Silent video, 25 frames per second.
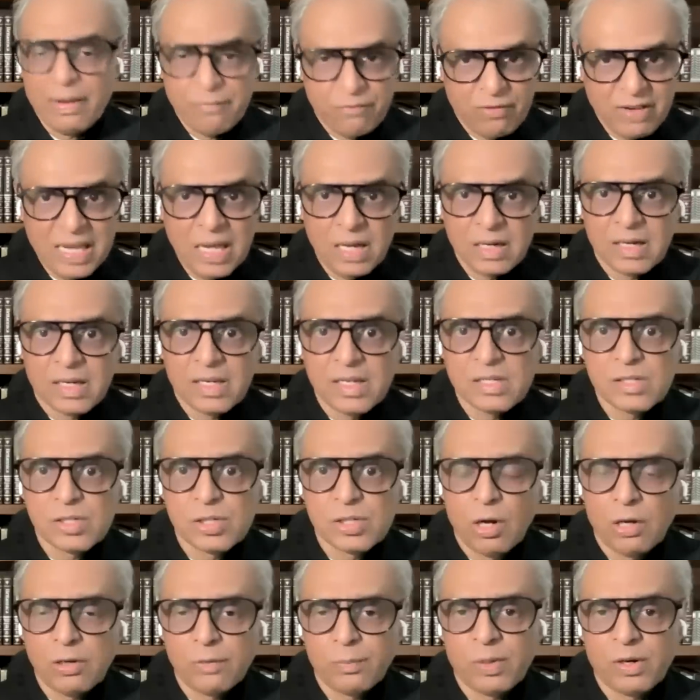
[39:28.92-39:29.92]
We are
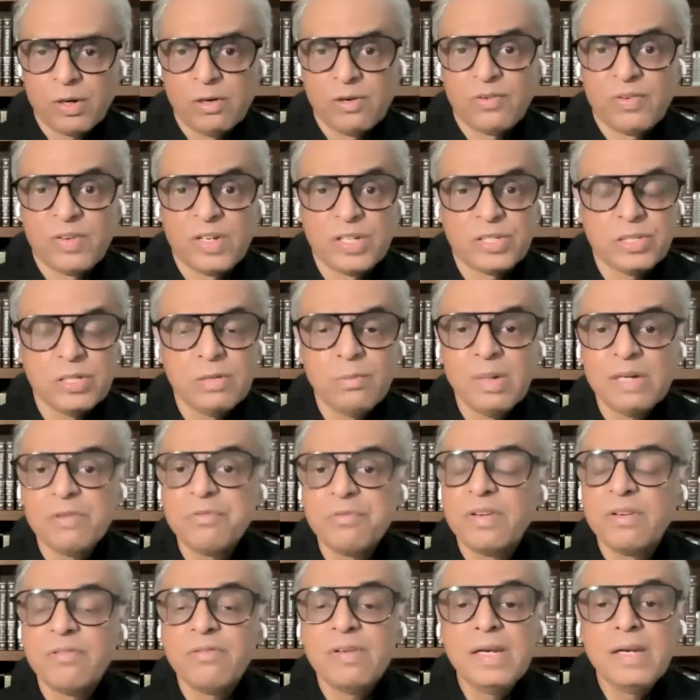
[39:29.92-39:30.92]
against non-proliferation, but
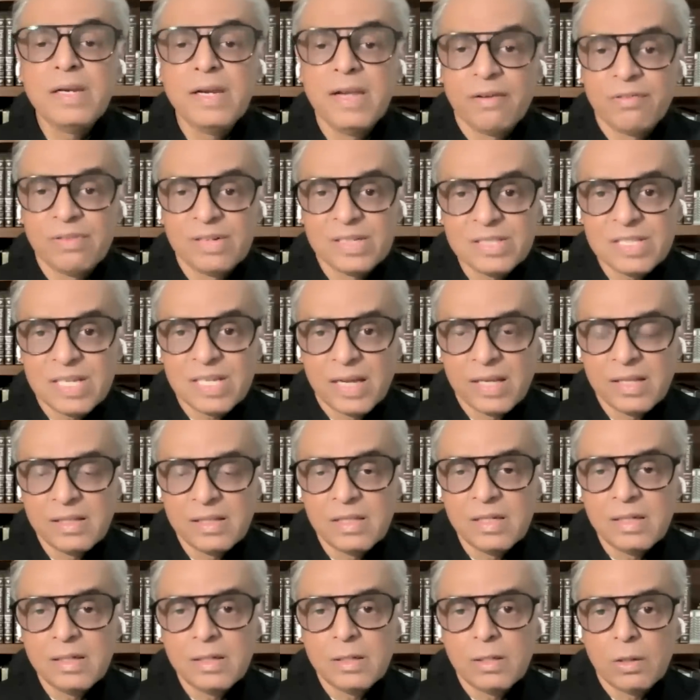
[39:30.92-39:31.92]
we will never sign
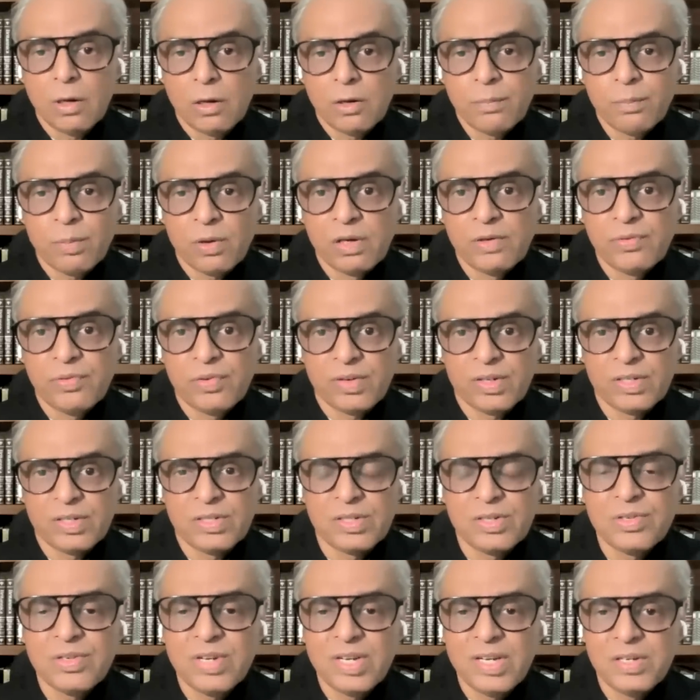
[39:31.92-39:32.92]
the
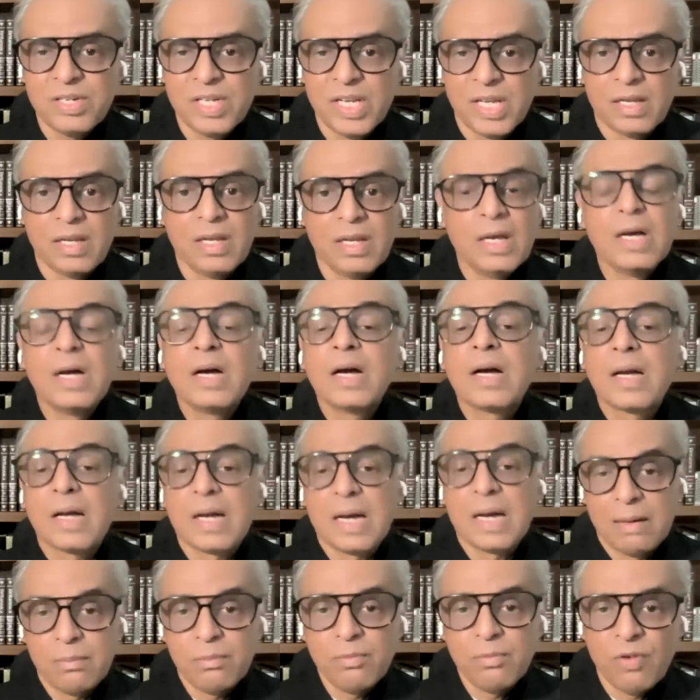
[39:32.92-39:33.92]
non-proliferation treaty.
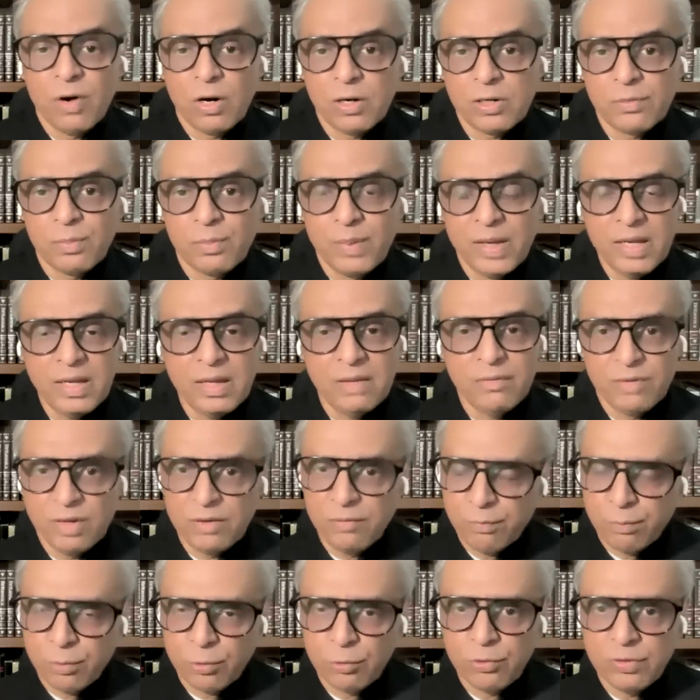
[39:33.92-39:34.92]
Come what may,
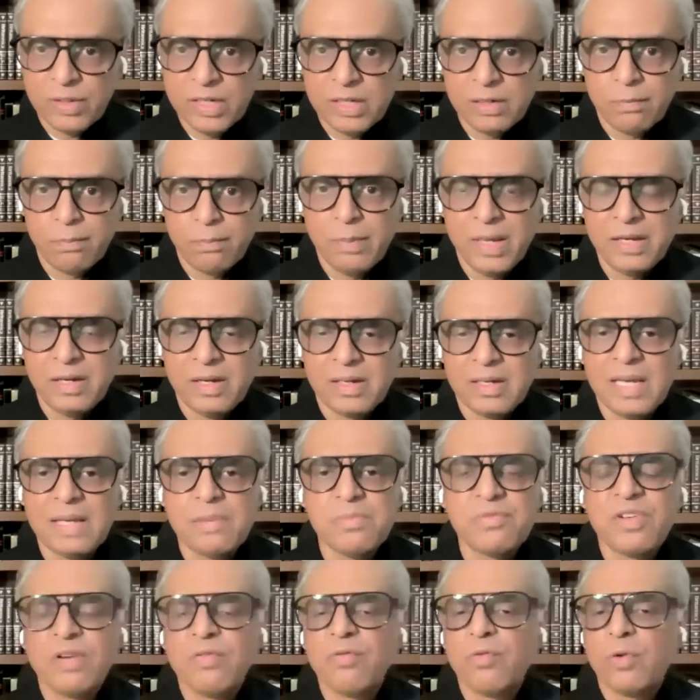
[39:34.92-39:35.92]
we've proved it many
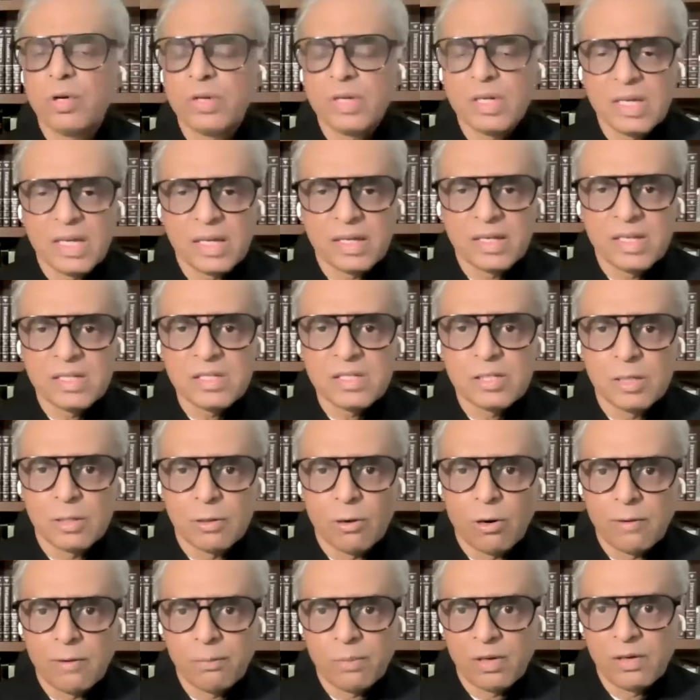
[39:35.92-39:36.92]
times. We voted against the
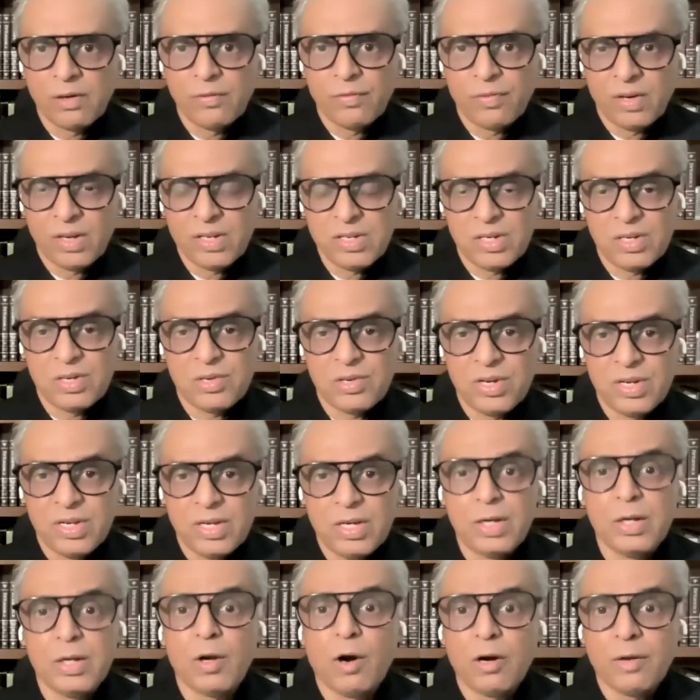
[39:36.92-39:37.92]
non-proliferation
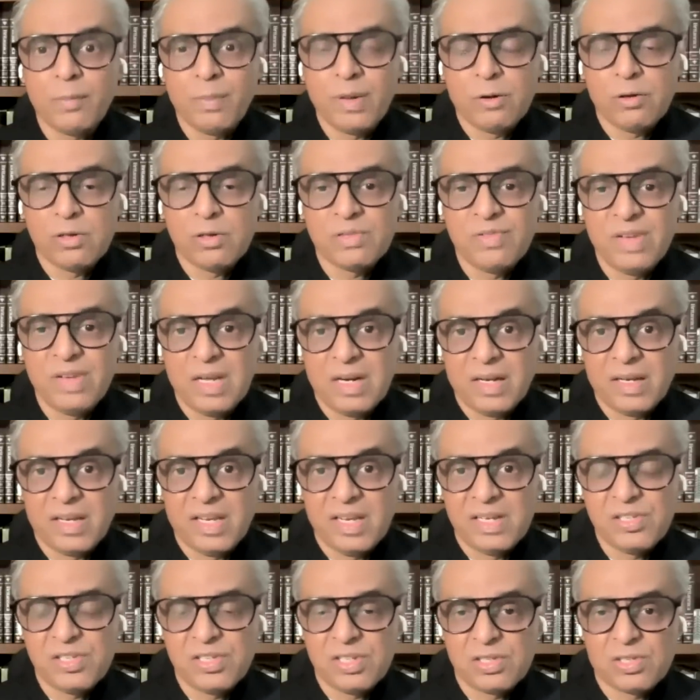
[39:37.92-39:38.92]
treaty, not because we are
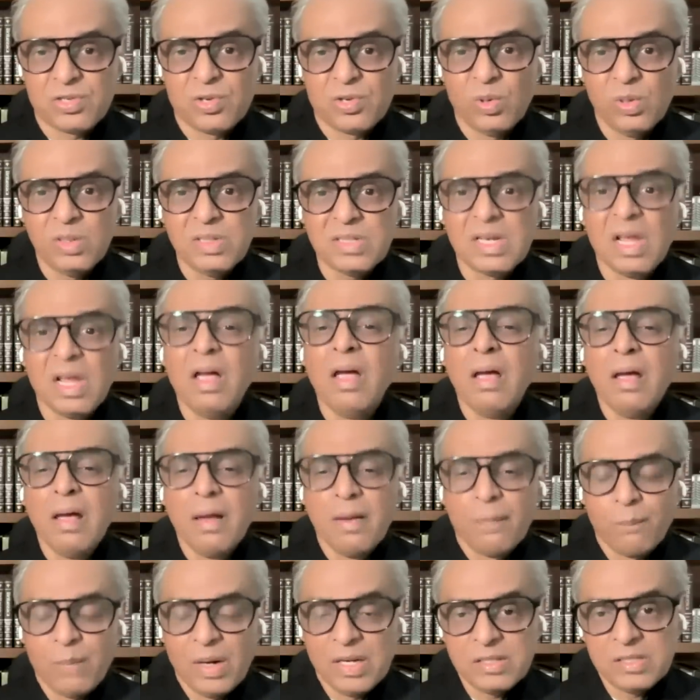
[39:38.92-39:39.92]
against its goals,
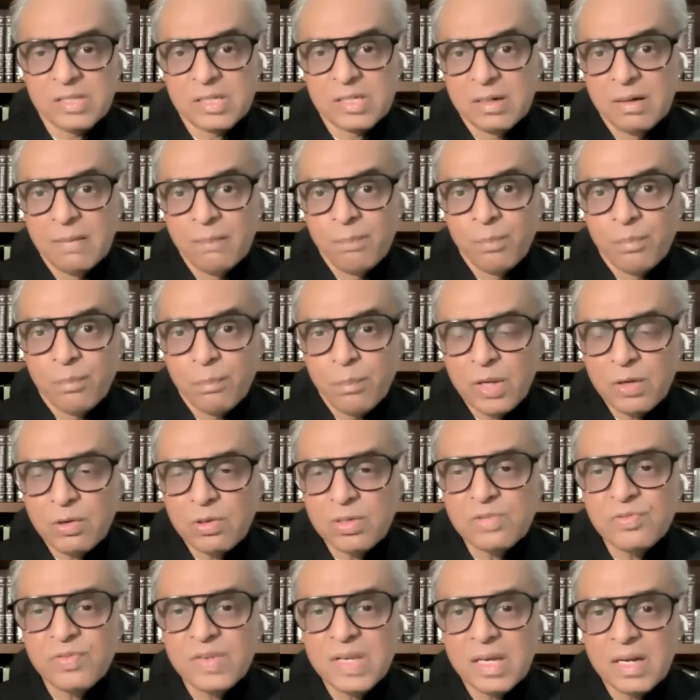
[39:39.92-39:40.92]
but
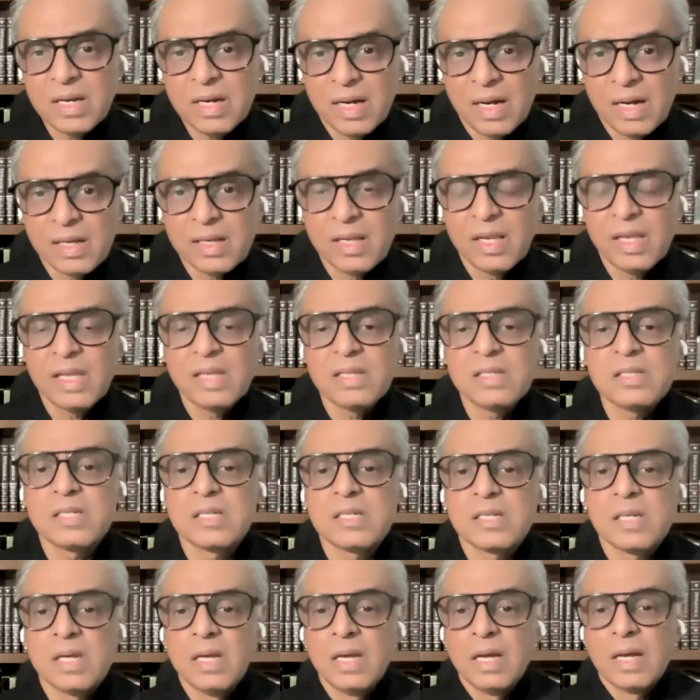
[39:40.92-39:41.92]
because we are
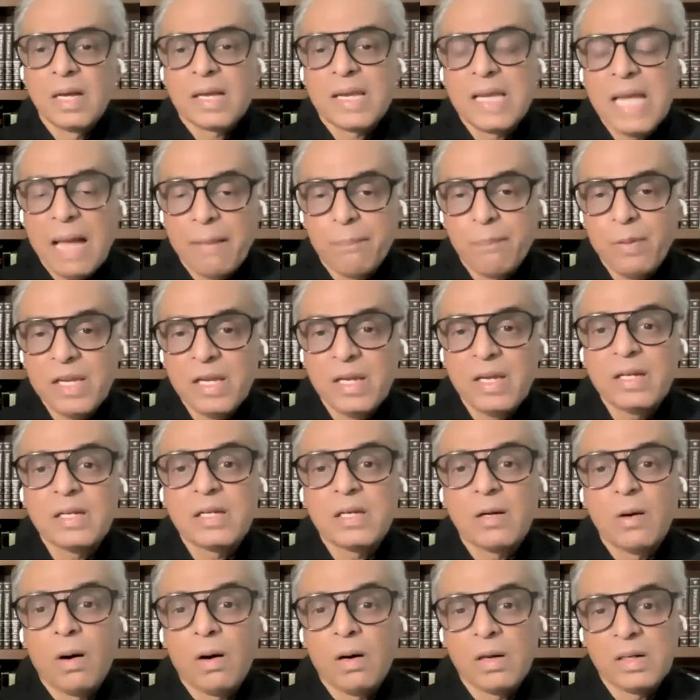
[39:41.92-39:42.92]
against capping
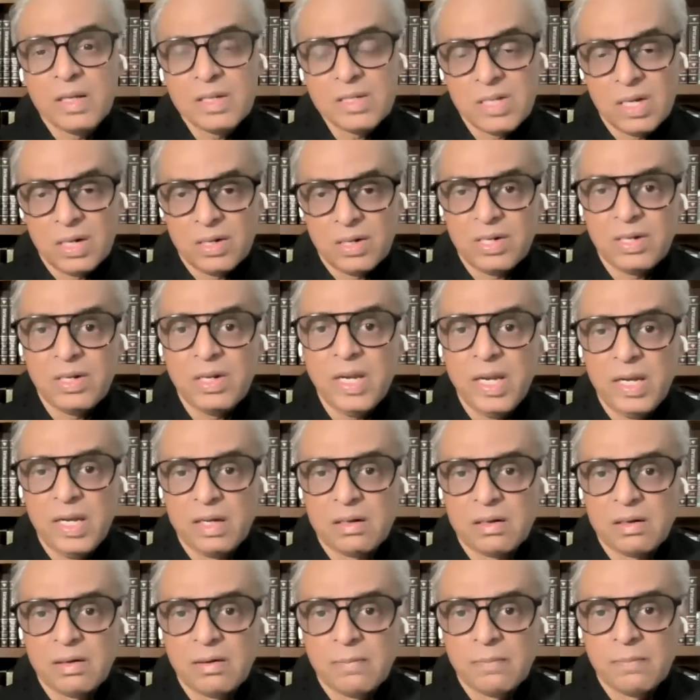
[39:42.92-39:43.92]
it on a certain
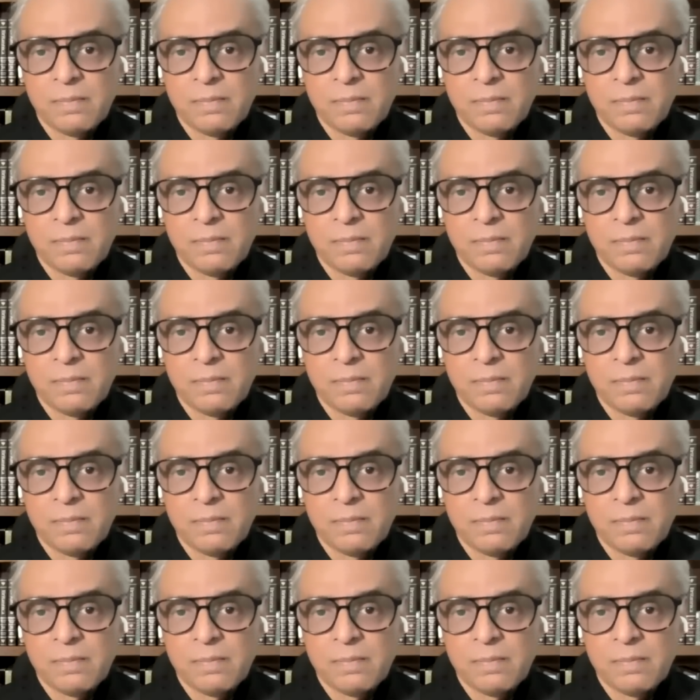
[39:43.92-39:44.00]
date.